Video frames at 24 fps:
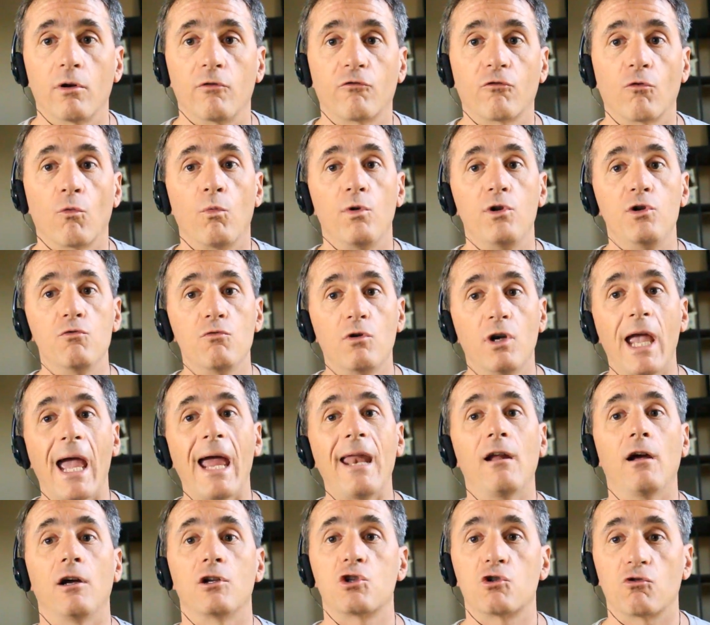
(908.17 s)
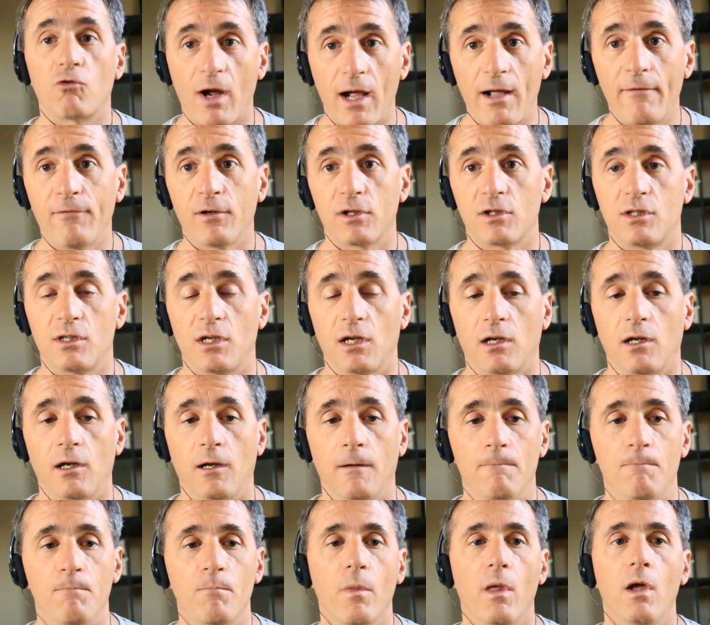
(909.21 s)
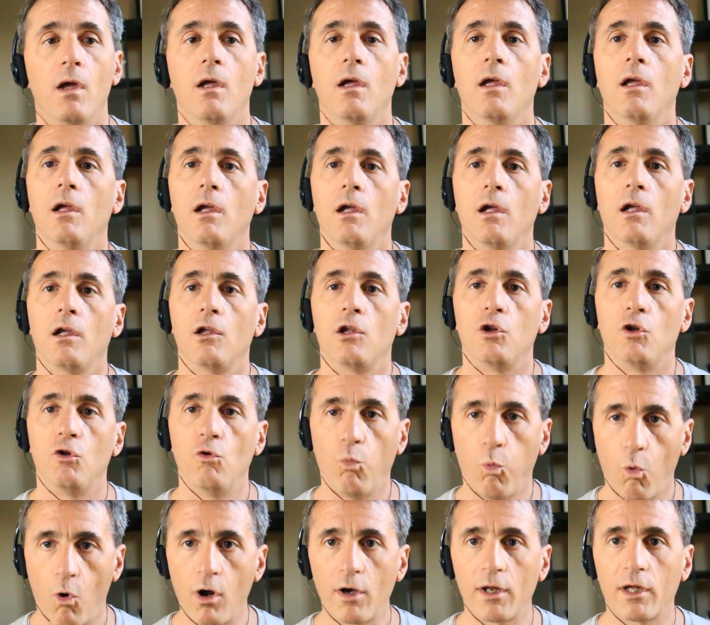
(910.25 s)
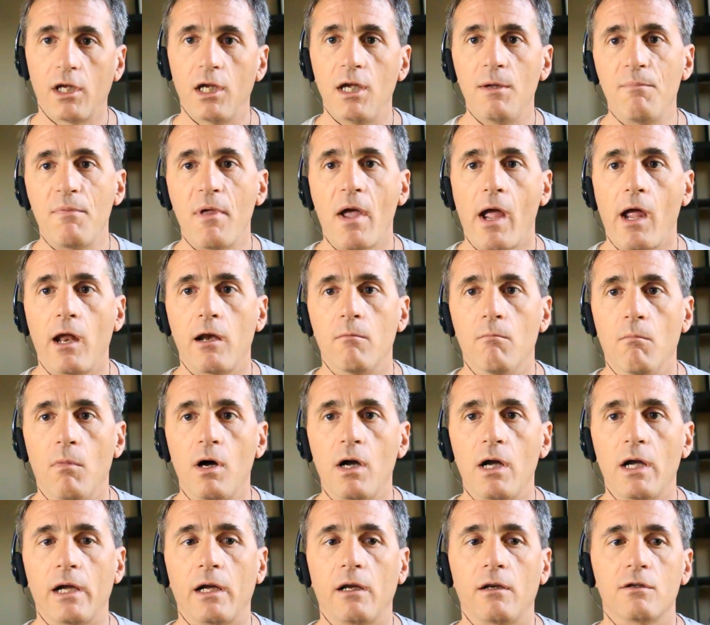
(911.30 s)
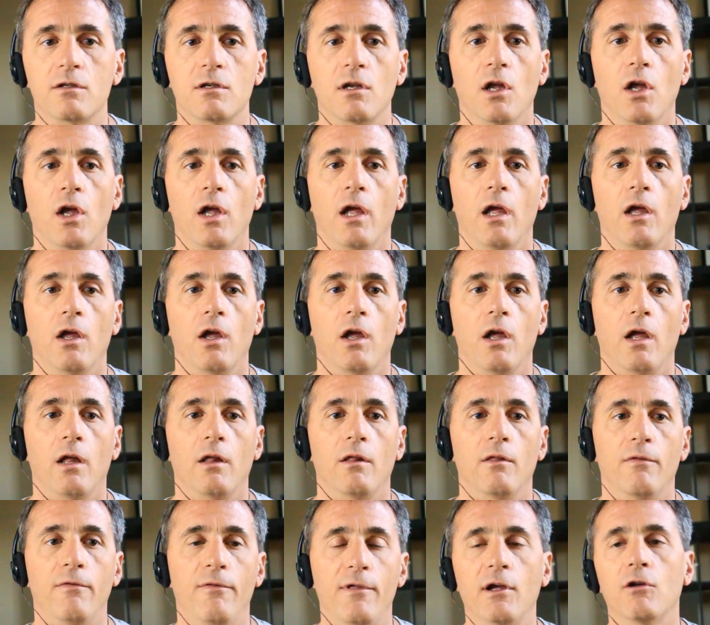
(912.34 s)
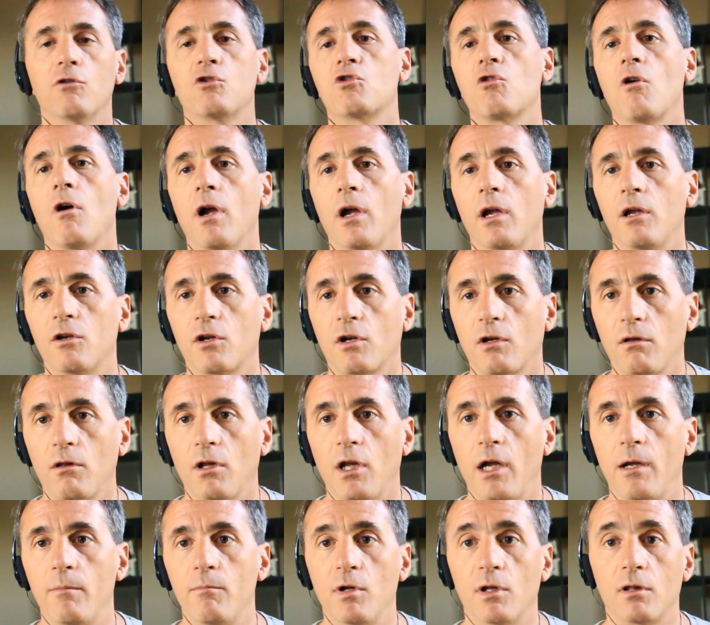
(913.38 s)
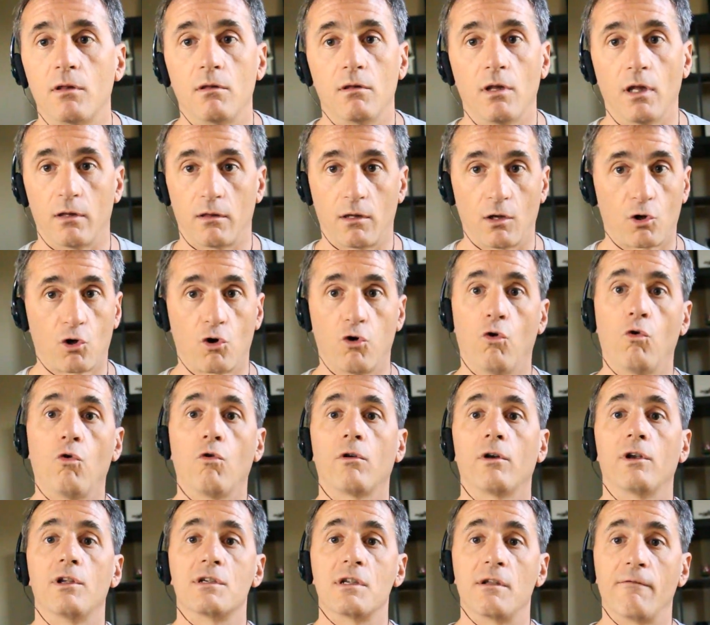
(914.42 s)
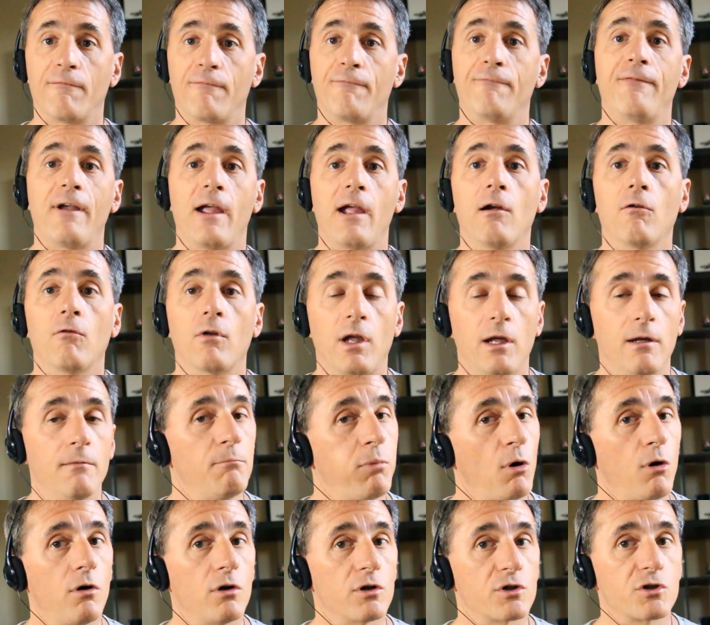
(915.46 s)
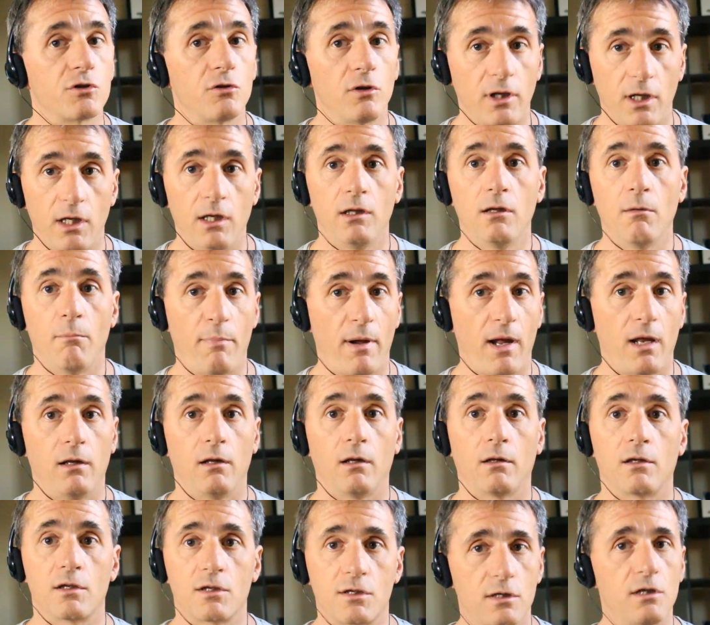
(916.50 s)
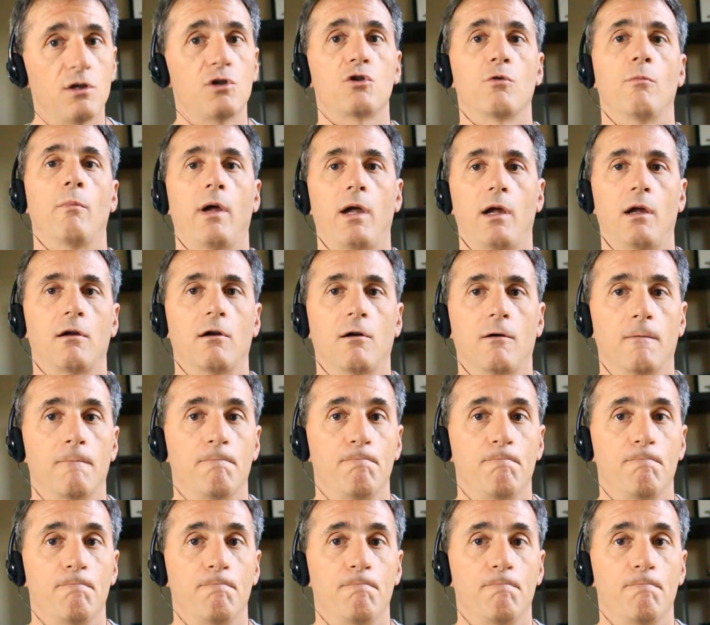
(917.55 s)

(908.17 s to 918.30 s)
So when you get a traffic ticket, you want to keep that in mind. They're trying to claim that the court is a fair, impartial, independent decision maker.